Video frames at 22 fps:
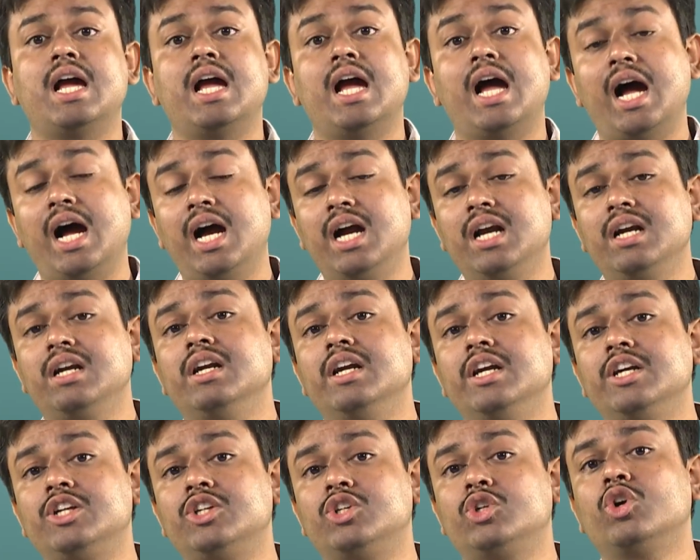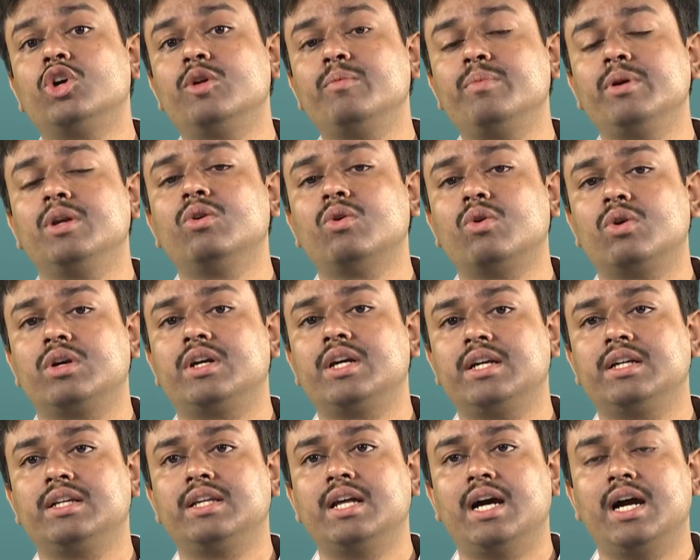And it should be
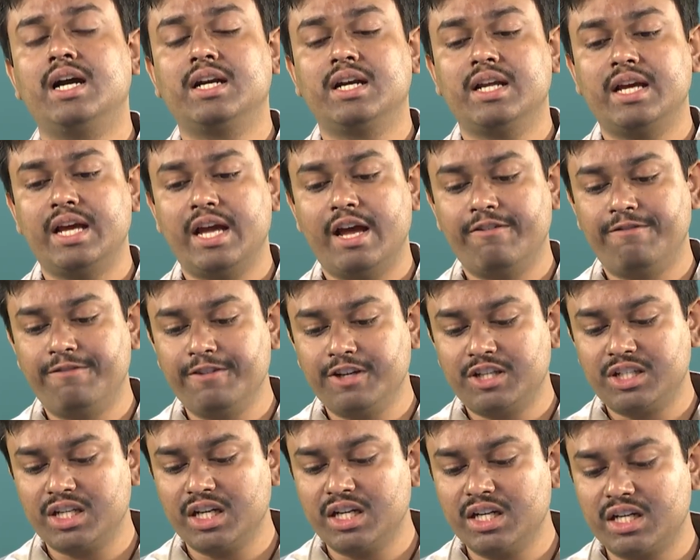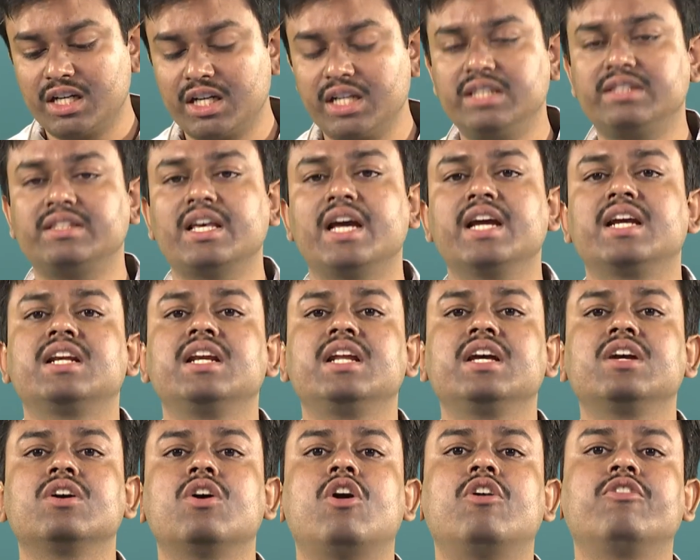noted that efficient
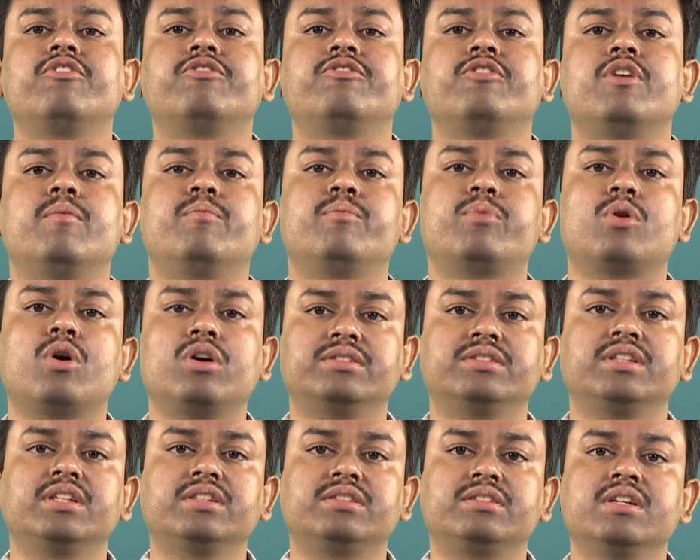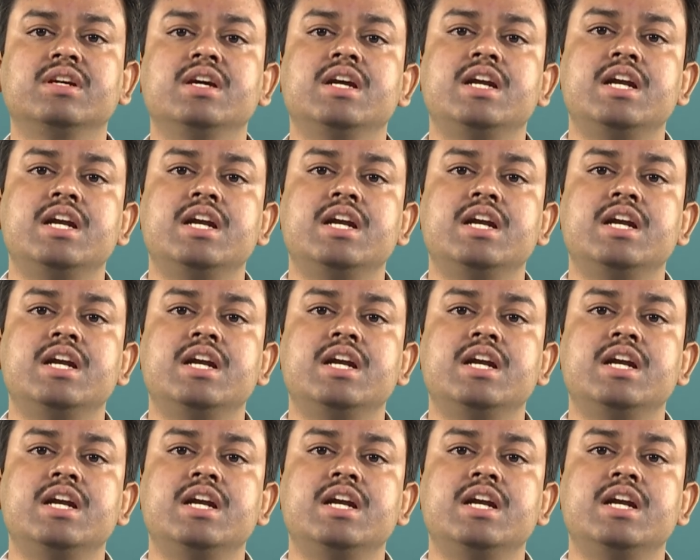recycling of a process